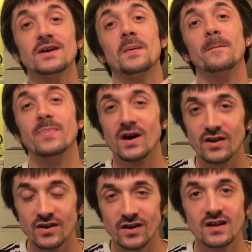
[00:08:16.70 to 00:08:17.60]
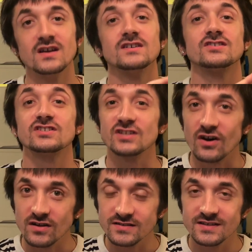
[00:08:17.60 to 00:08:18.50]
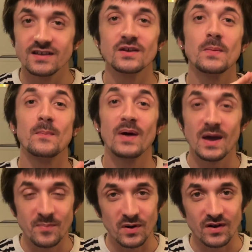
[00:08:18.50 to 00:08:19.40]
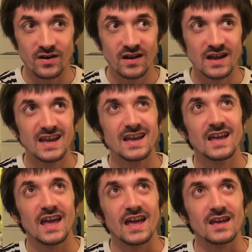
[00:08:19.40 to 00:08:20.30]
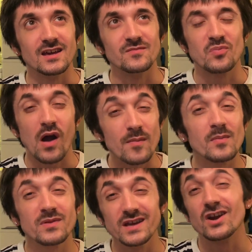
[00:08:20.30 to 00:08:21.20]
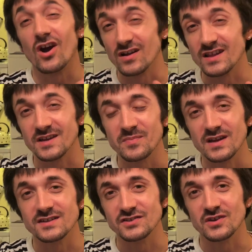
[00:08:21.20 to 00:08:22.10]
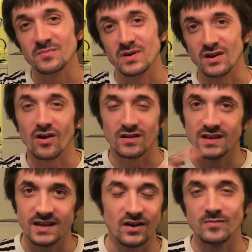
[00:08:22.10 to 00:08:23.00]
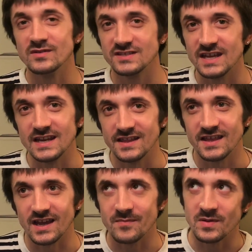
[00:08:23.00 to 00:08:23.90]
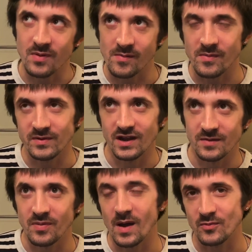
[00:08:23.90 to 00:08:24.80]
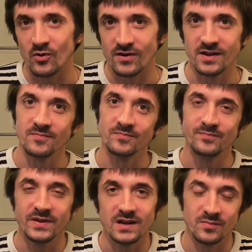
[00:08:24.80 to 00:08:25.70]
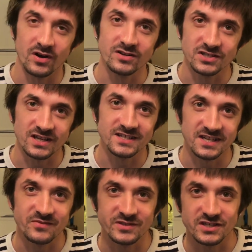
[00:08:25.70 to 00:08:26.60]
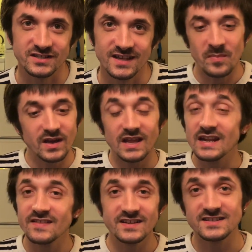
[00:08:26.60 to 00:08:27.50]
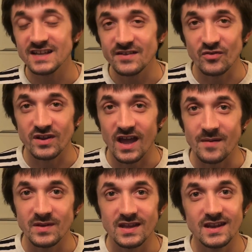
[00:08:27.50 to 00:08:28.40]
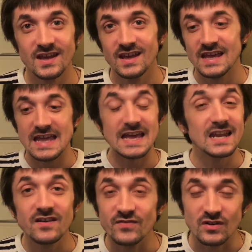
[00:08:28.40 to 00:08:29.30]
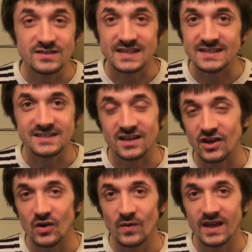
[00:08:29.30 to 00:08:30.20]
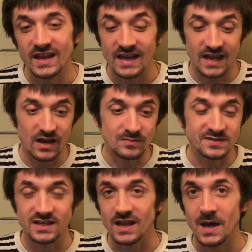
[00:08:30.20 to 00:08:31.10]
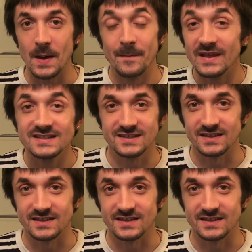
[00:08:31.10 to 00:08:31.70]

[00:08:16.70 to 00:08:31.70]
butter, salt, pepper, and probably garlic, because you can put garlic in almost anything. I mean, probably not popcorn and peanut butter and jelly sandwiches, but anything savory, I mean, any of those things can go in and it helps it immensely.